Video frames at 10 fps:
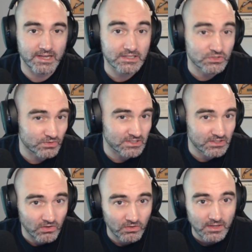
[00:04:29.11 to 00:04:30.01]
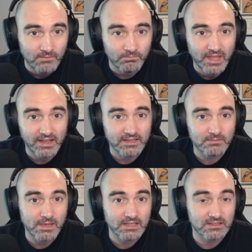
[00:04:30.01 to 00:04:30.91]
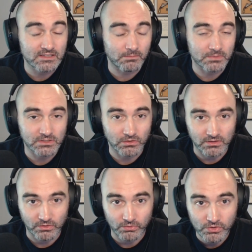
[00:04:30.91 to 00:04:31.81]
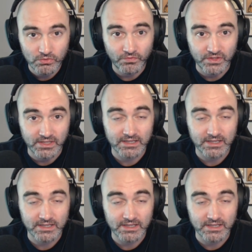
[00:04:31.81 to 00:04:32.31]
And as a result, that can make the numbers look a little goofy.